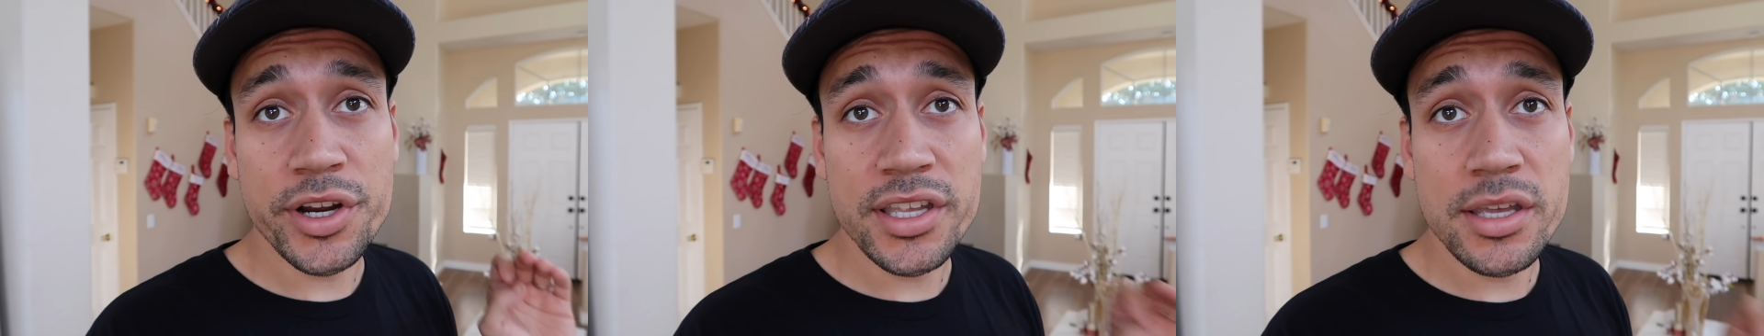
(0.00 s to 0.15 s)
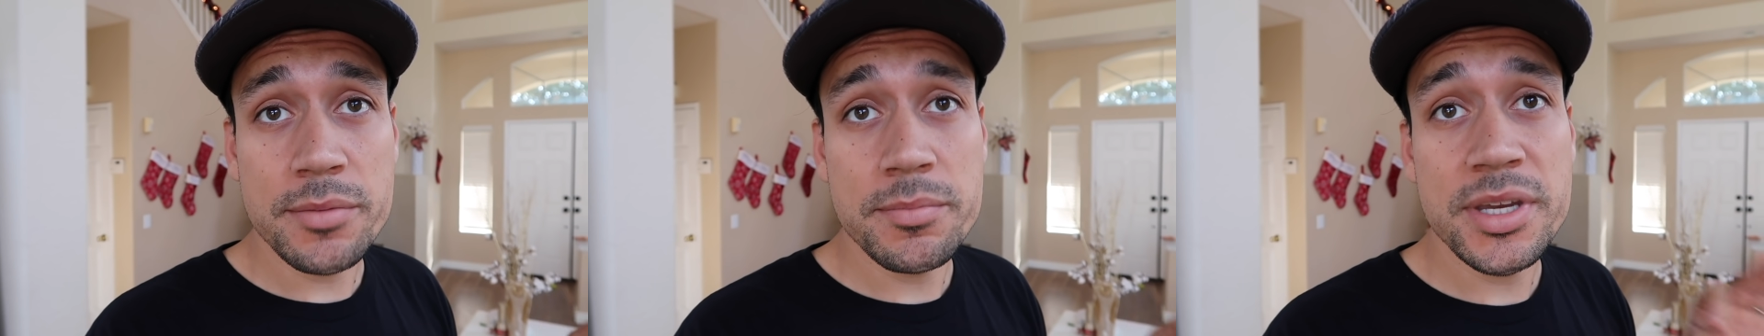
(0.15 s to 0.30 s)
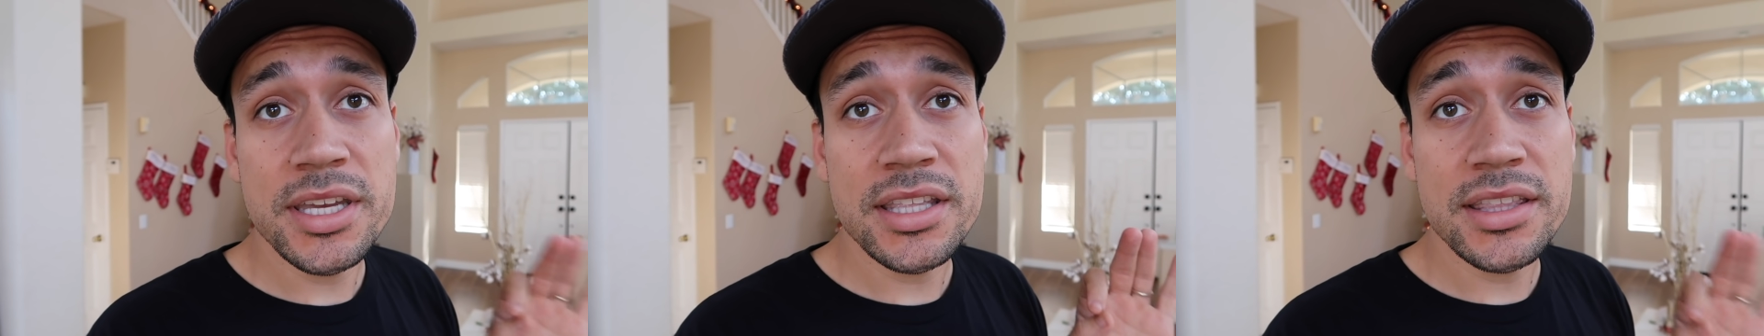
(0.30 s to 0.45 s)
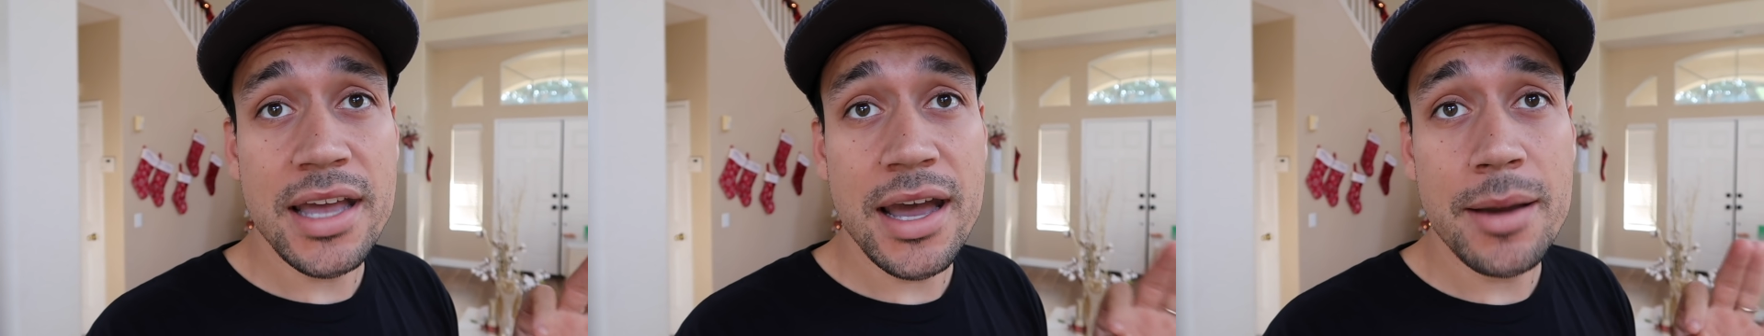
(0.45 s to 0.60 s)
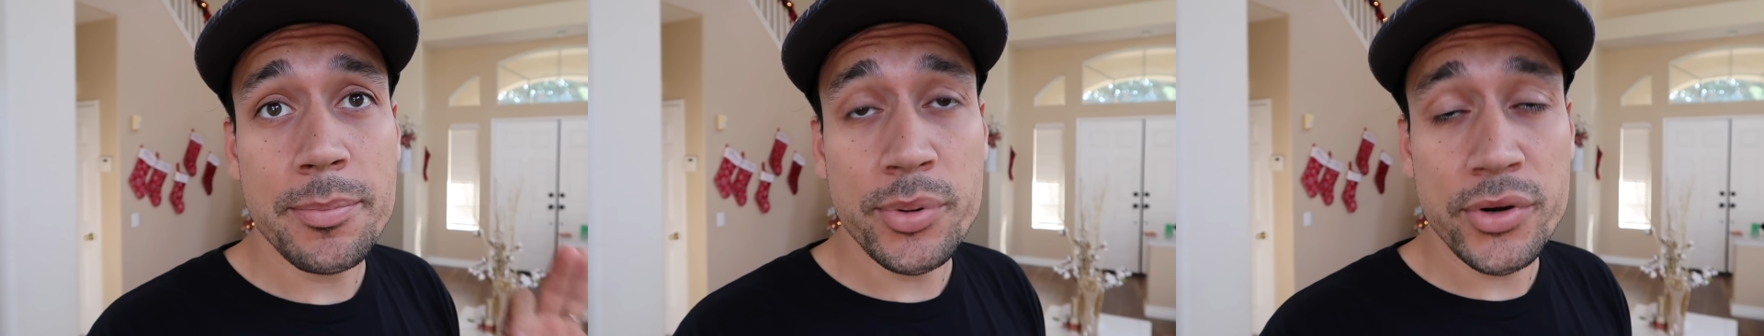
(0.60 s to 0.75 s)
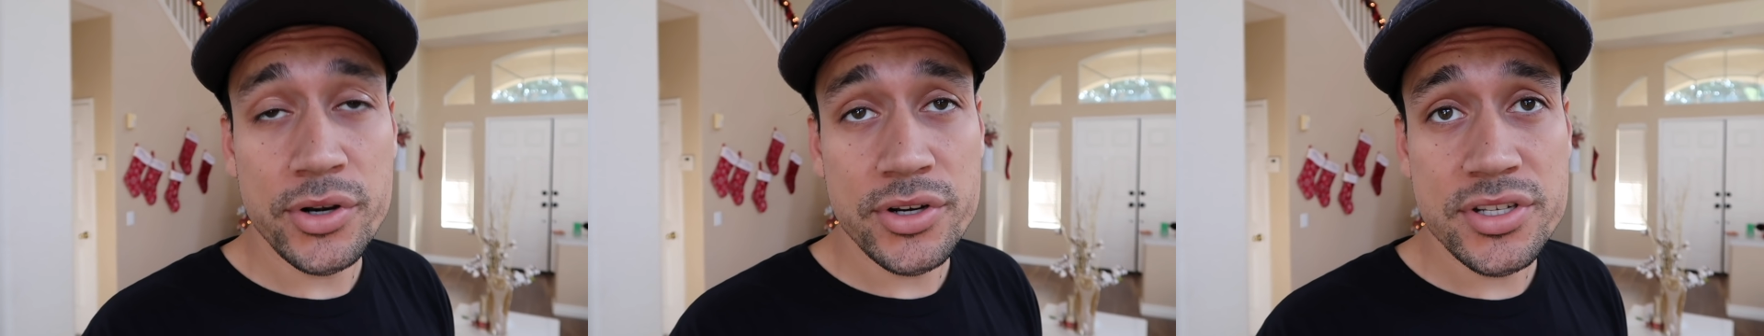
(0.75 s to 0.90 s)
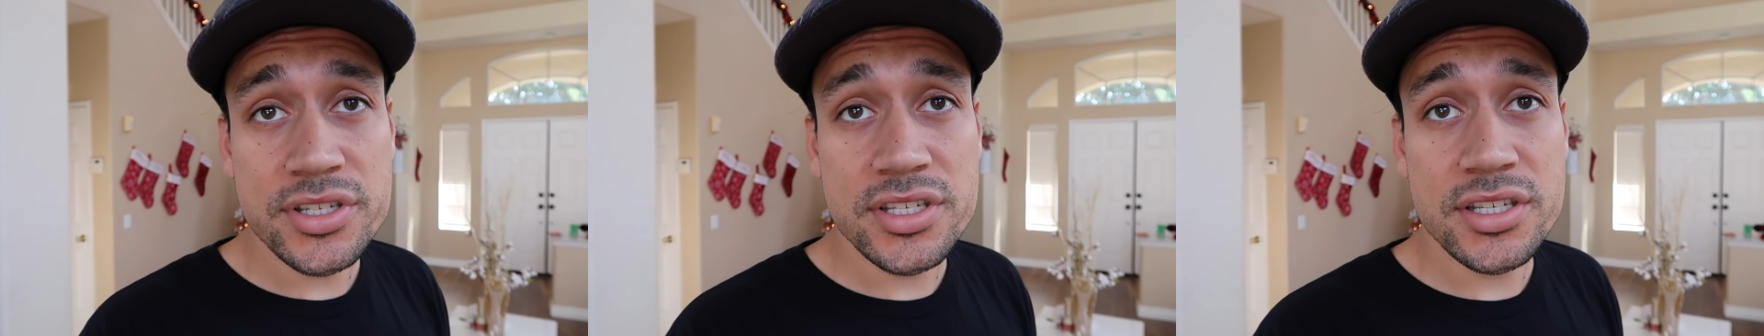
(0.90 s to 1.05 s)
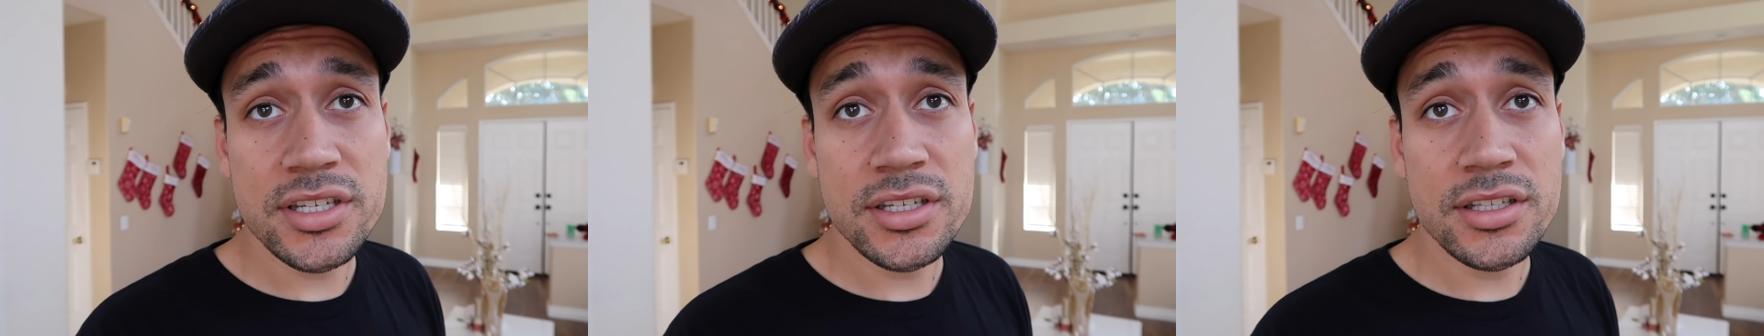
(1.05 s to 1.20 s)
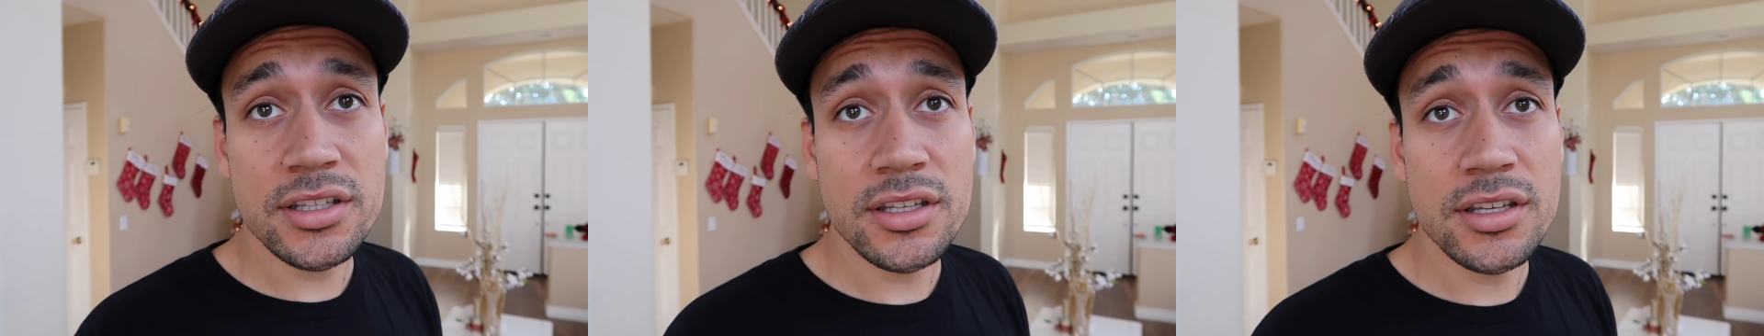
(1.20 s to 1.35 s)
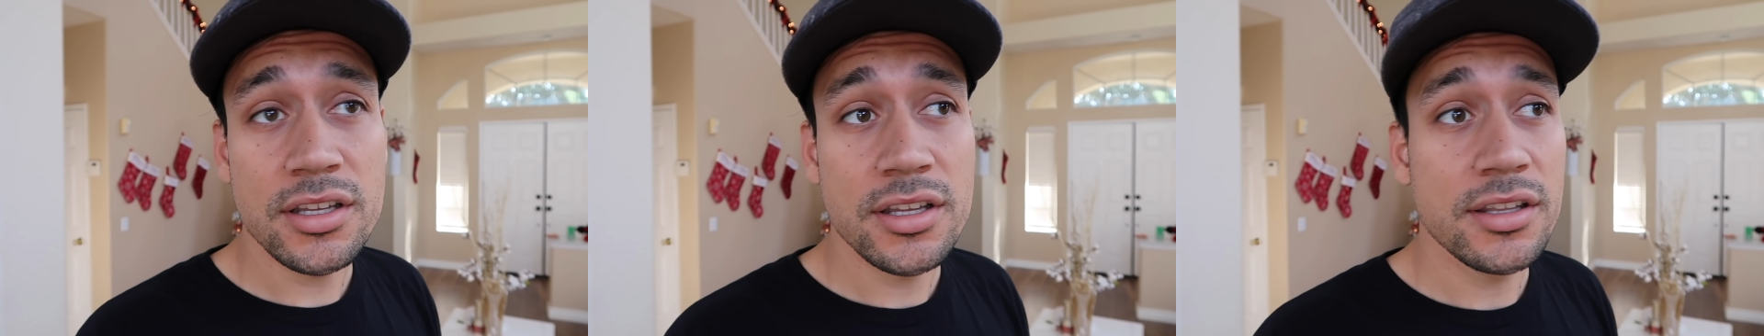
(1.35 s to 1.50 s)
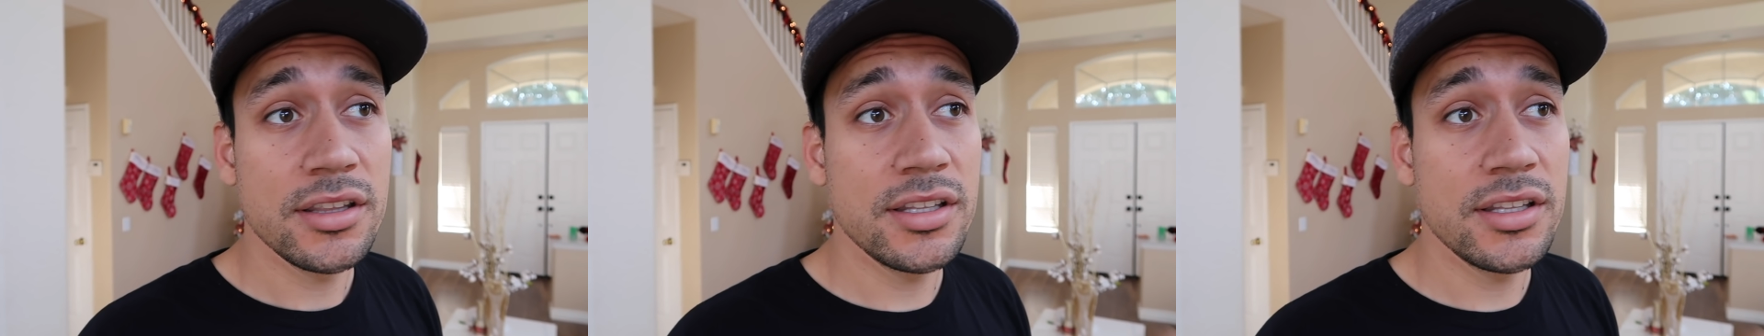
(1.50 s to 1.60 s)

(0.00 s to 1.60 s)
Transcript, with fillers: gonna meet that person